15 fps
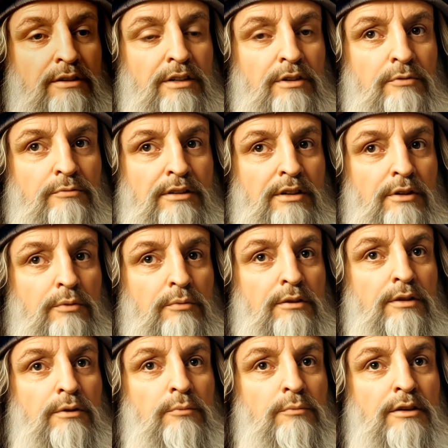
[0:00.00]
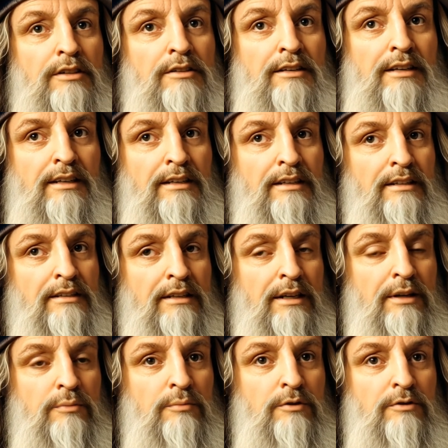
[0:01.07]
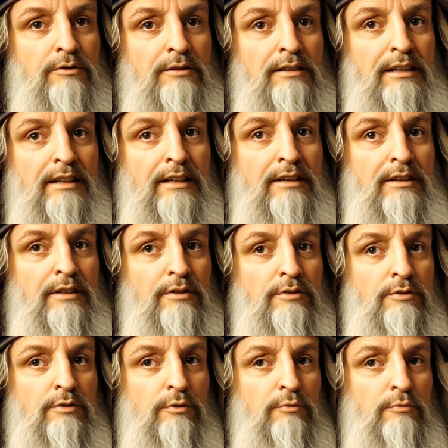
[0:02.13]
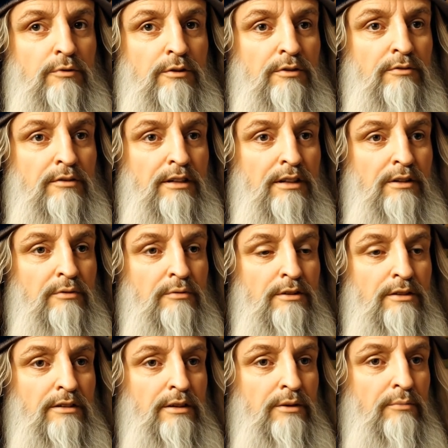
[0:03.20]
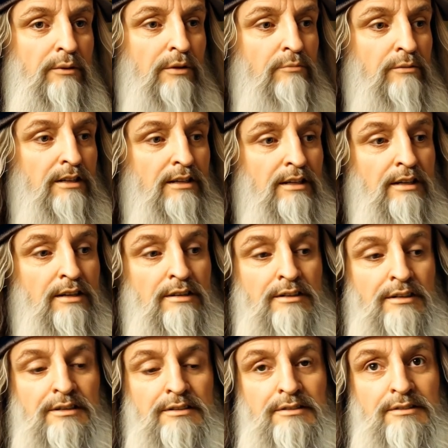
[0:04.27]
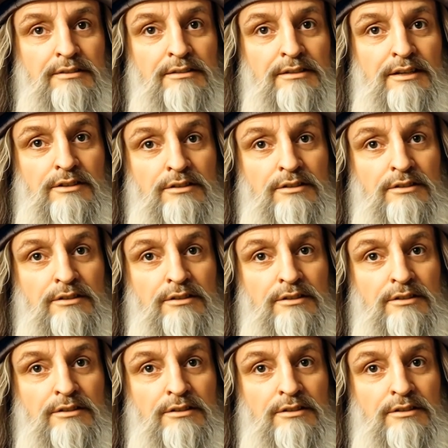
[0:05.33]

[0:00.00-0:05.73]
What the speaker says: a Renaissance man, blending imagination with intellect, and continues to